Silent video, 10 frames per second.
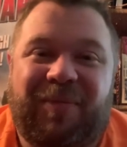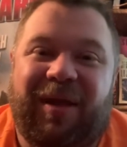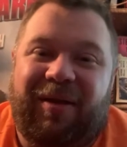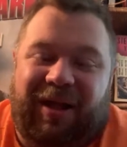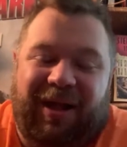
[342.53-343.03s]

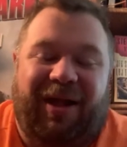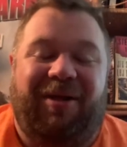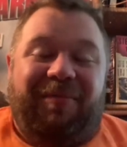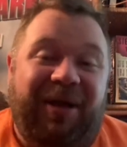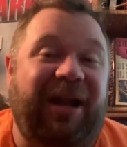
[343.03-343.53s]
Uh,
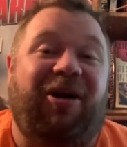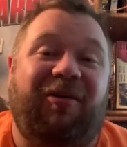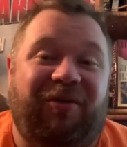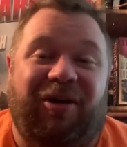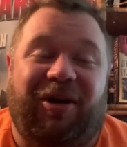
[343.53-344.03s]
but
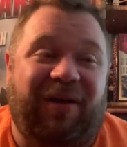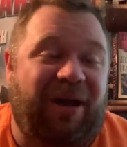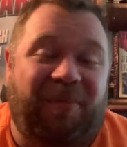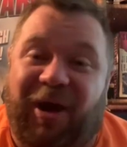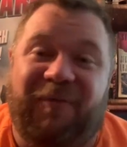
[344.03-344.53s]
overall,
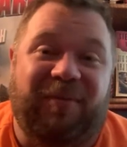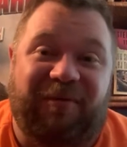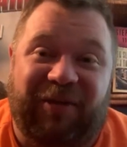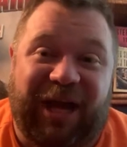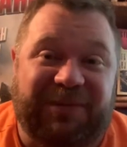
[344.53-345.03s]
apart from the
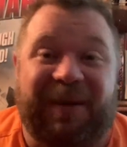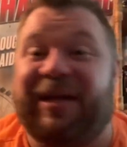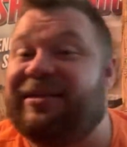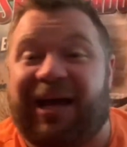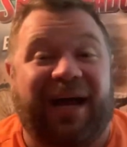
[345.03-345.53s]

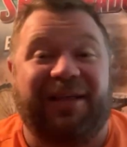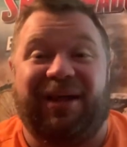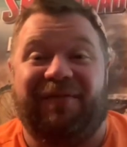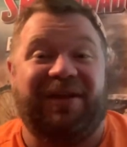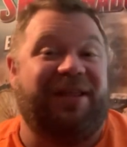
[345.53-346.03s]
flashbacks, I
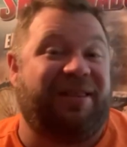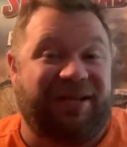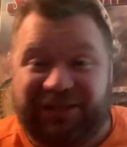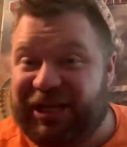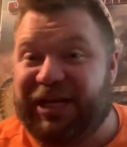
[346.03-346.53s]
loved it.
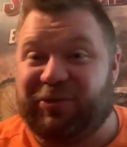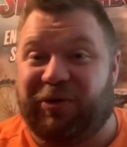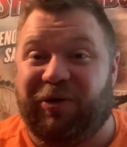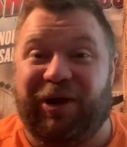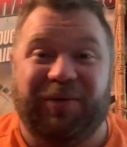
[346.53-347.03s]
The scenes were
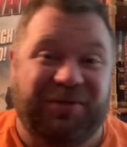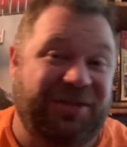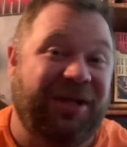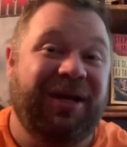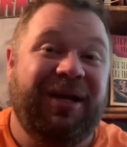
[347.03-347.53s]

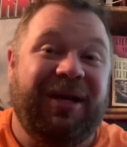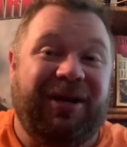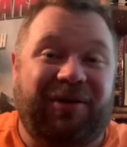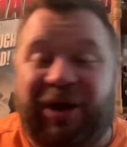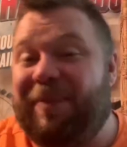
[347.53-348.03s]
gross.
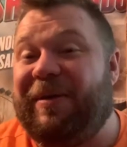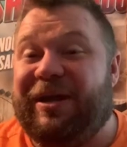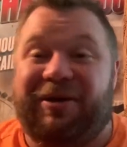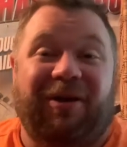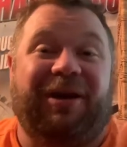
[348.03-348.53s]
Creepy,
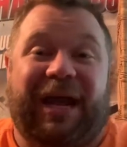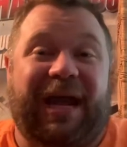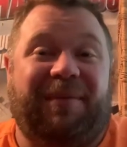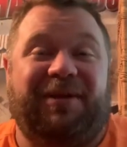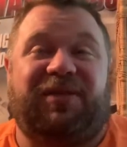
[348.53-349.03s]
dark
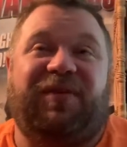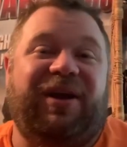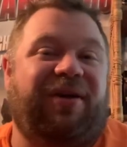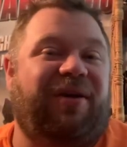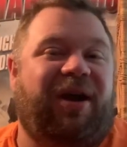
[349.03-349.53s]

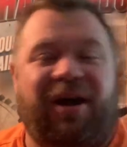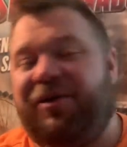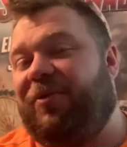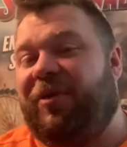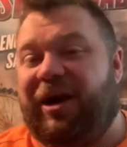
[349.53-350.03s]
atmosphere,
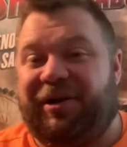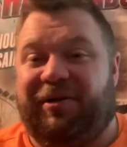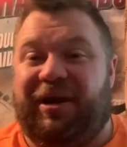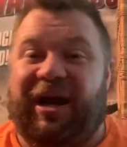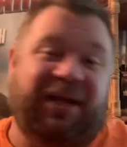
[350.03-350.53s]

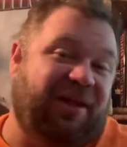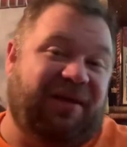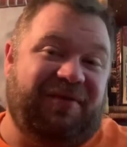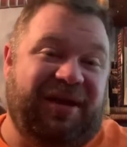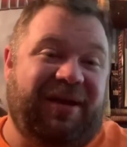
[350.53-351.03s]
underwater. I
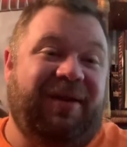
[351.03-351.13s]
loved it.